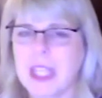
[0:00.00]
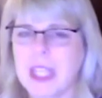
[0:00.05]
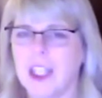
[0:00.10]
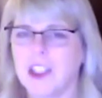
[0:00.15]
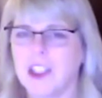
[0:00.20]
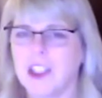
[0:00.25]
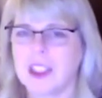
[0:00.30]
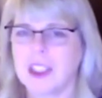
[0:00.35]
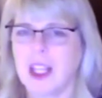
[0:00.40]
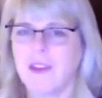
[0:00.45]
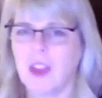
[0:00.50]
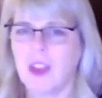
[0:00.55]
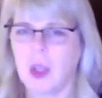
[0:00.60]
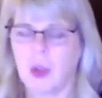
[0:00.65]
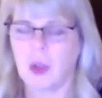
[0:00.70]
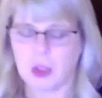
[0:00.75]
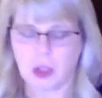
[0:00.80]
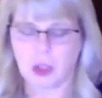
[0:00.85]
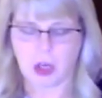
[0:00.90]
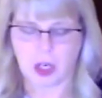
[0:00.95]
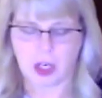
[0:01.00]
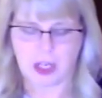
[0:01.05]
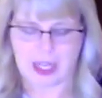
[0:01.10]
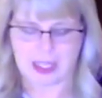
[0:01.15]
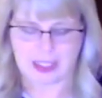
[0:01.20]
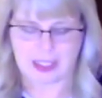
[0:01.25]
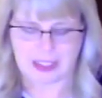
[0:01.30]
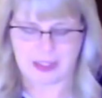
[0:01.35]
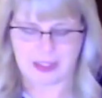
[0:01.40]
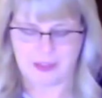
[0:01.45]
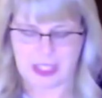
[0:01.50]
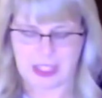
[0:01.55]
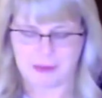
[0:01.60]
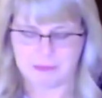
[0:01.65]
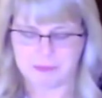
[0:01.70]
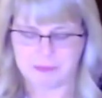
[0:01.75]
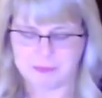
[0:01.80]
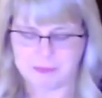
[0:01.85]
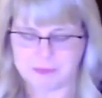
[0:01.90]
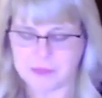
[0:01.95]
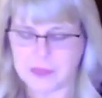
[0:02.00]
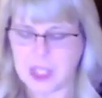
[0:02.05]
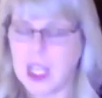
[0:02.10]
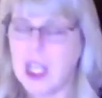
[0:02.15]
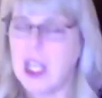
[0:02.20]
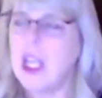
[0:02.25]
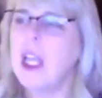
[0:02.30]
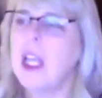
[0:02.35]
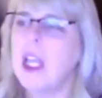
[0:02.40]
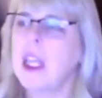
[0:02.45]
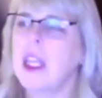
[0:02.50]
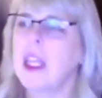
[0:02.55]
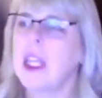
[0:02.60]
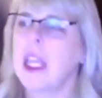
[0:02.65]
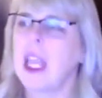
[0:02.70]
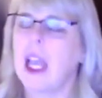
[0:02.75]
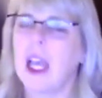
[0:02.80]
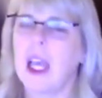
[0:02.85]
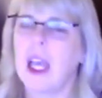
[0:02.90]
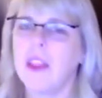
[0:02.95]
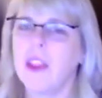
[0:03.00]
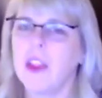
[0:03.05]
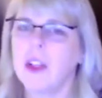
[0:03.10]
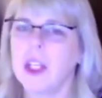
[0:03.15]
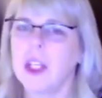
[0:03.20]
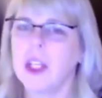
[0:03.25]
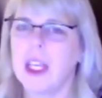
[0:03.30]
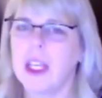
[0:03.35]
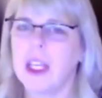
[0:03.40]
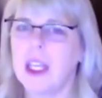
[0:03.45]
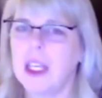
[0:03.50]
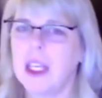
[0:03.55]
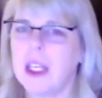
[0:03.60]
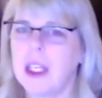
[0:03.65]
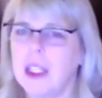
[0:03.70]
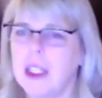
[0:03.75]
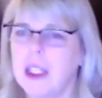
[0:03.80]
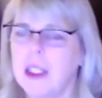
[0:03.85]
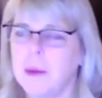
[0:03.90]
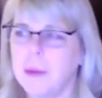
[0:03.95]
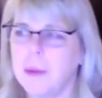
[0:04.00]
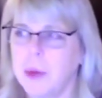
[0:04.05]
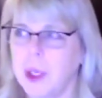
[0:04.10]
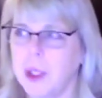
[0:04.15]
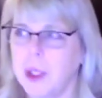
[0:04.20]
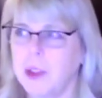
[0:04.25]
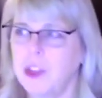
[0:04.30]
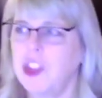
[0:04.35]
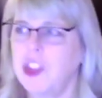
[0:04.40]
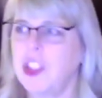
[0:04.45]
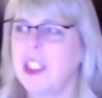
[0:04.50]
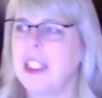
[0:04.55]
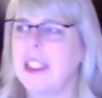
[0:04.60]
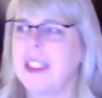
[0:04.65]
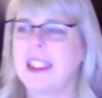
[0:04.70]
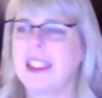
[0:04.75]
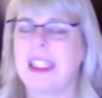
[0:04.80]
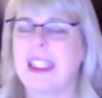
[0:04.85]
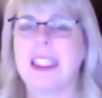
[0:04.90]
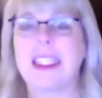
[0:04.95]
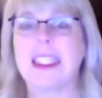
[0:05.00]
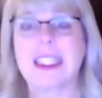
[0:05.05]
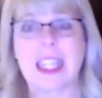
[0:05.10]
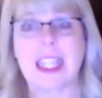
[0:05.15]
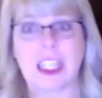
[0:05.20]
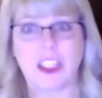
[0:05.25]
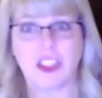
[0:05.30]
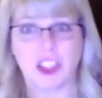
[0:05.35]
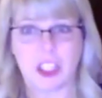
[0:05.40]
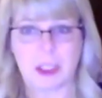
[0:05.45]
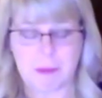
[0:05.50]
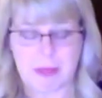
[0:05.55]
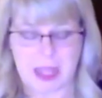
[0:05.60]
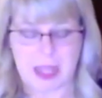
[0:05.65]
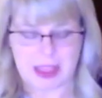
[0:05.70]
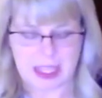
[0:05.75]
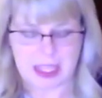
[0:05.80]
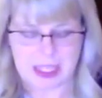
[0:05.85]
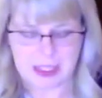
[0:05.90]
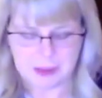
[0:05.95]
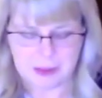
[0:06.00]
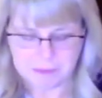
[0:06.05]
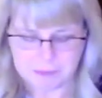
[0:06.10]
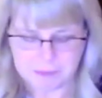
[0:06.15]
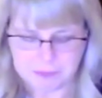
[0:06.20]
I just love the whole card activity. The other approach is the discussion method.